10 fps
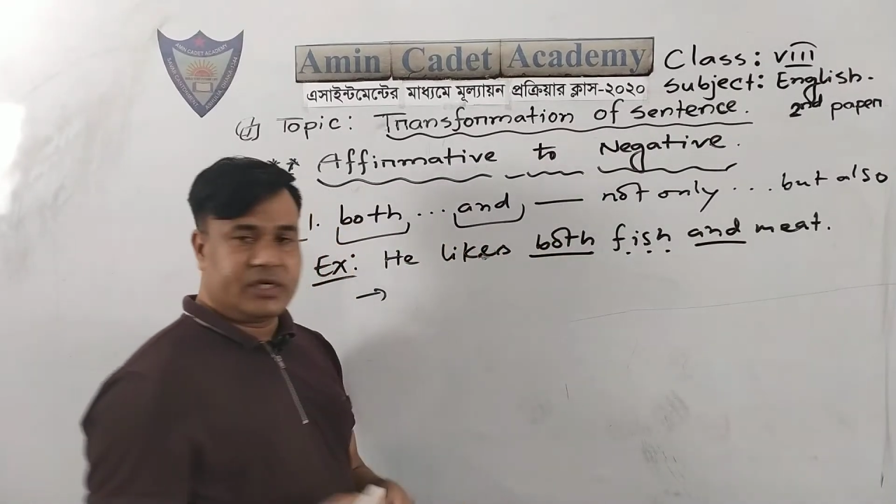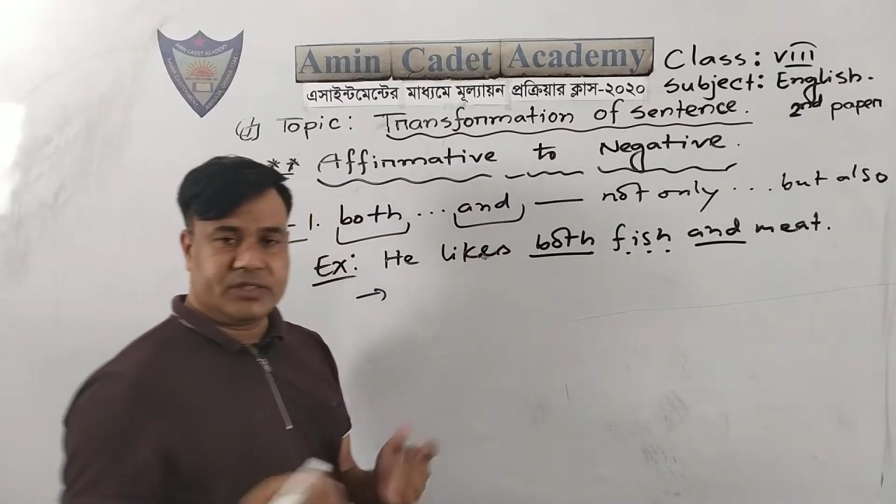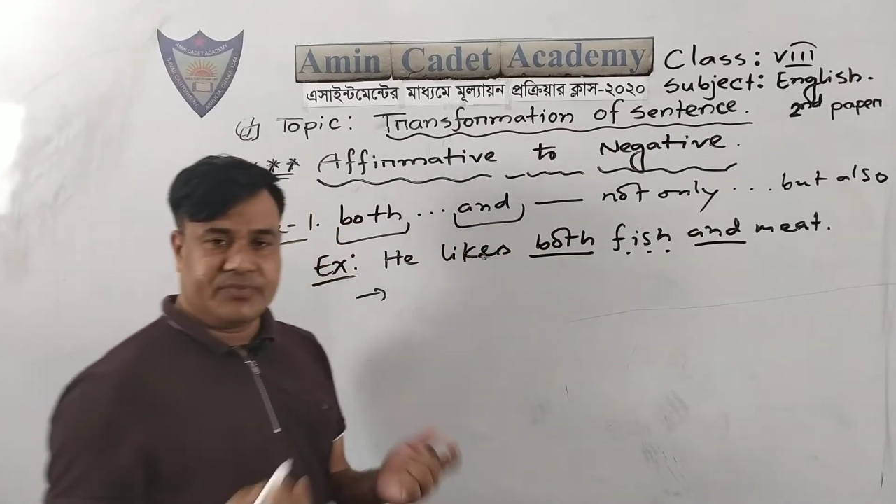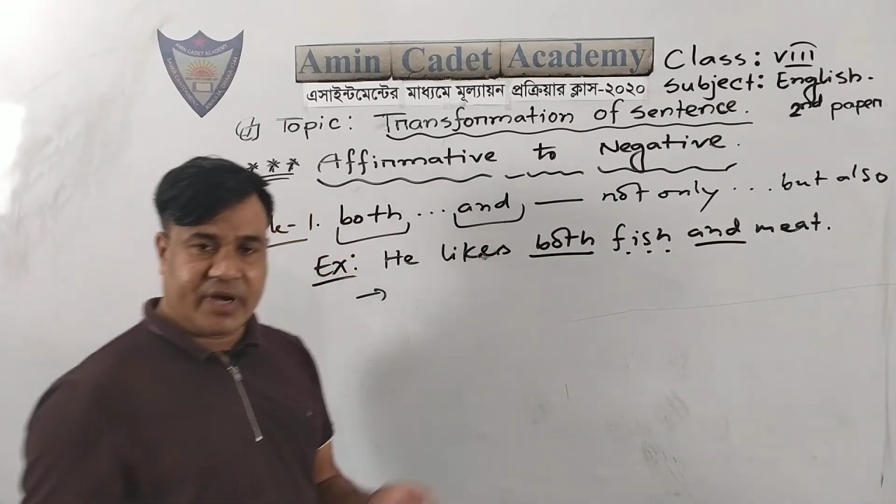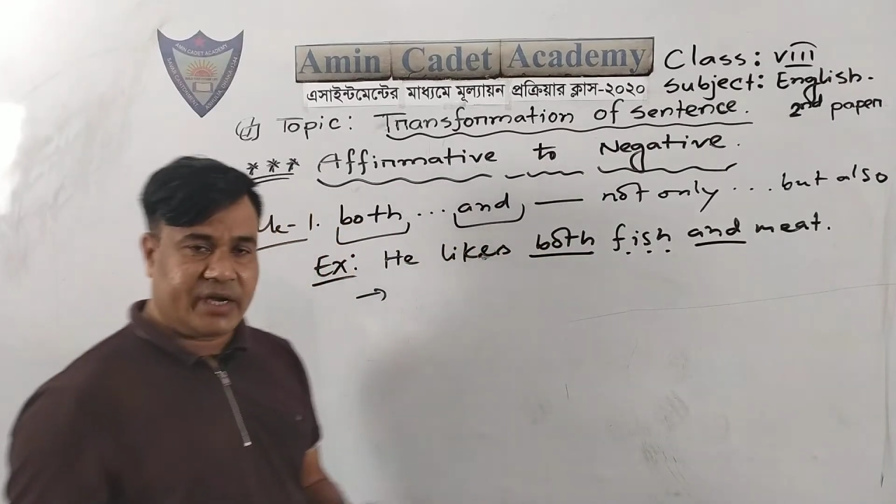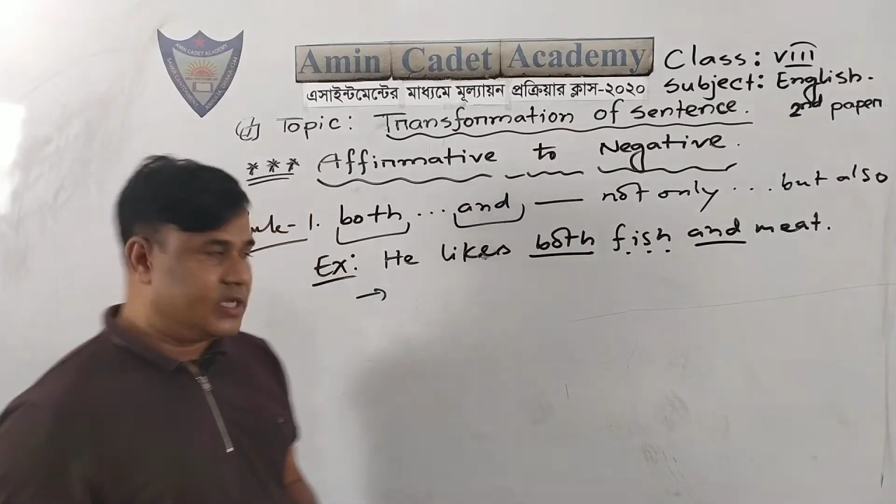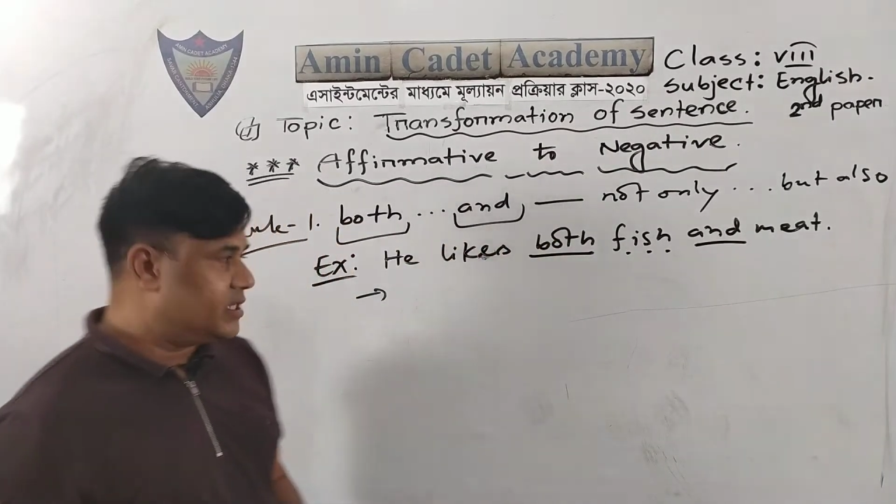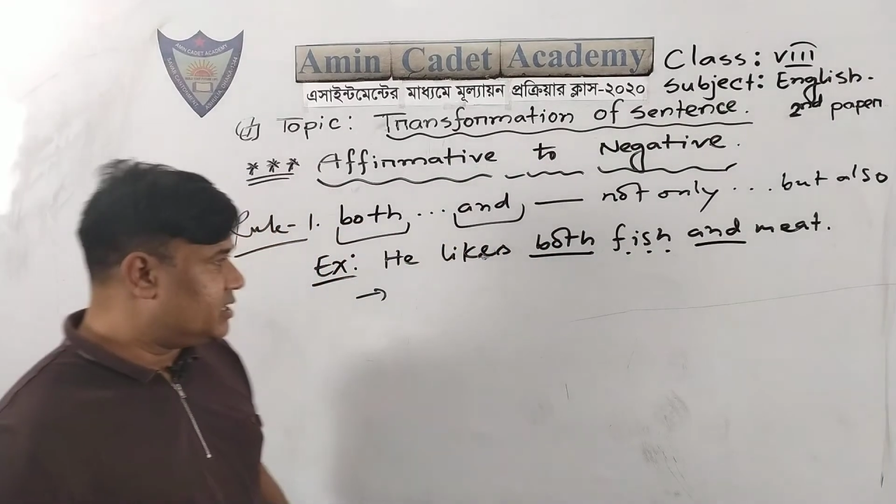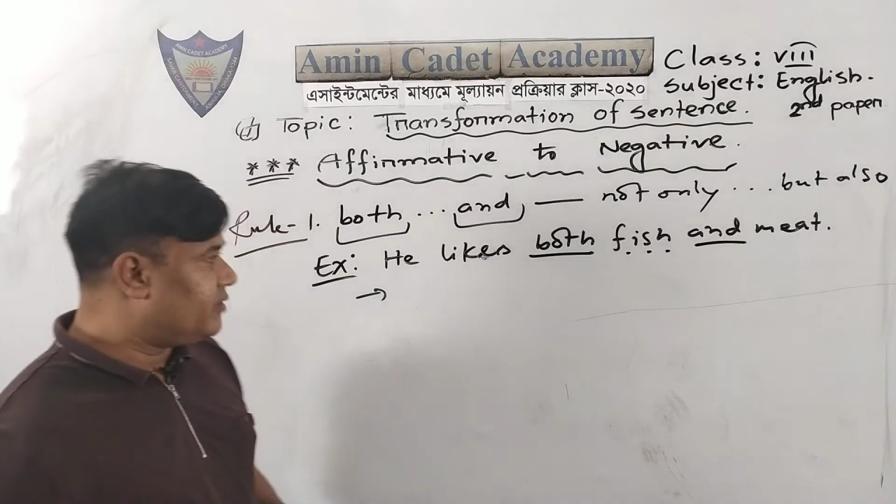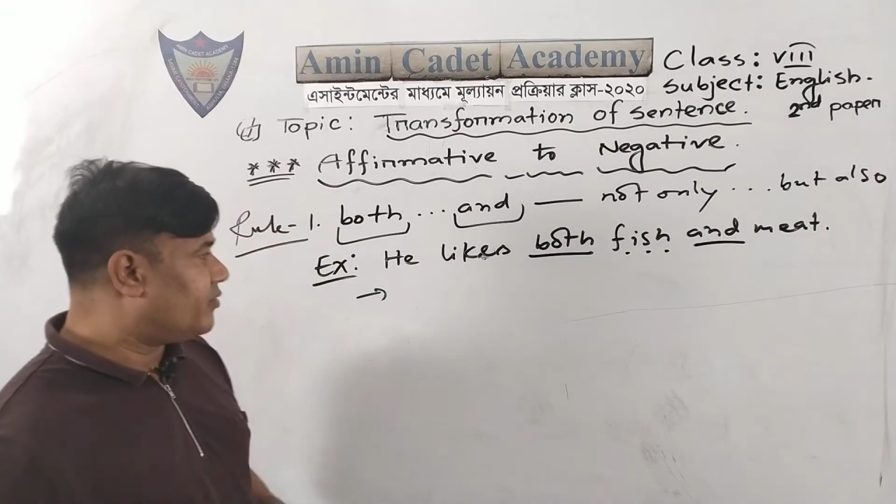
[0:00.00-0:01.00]
it is very
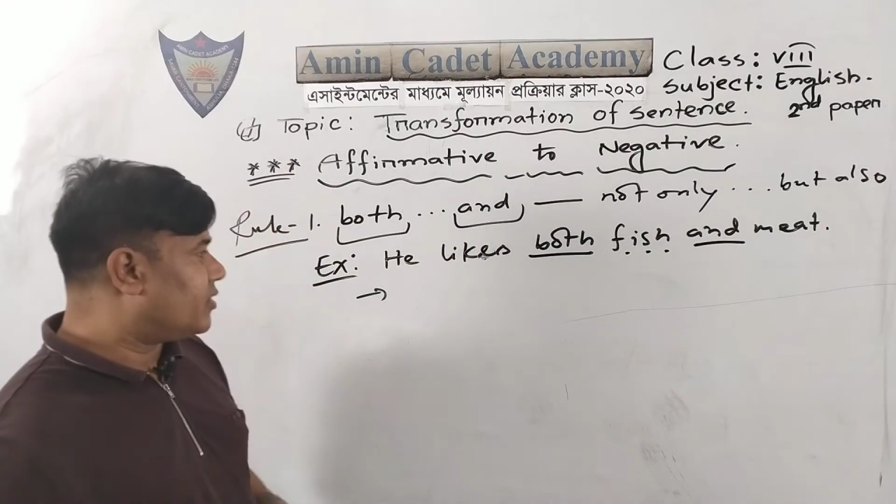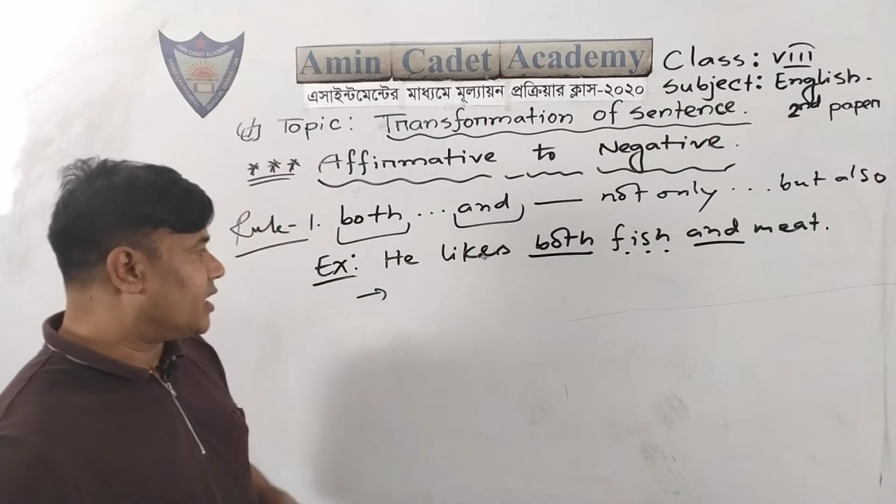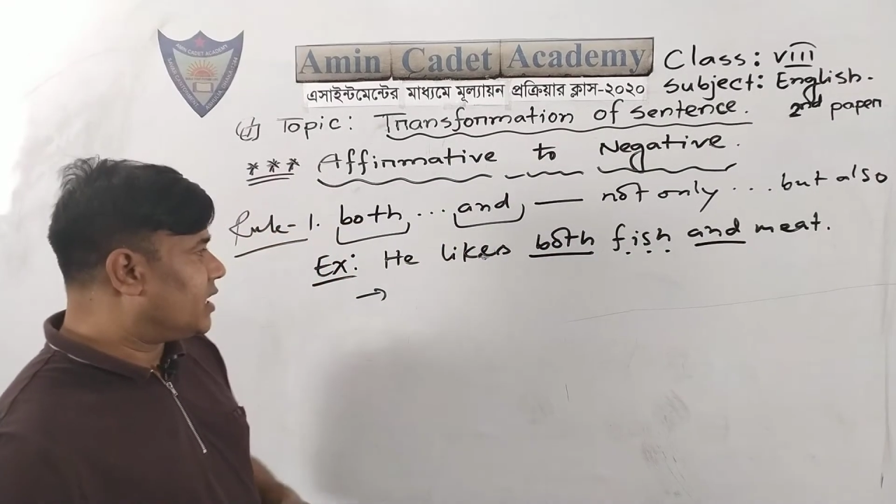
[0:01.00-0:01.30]
easy for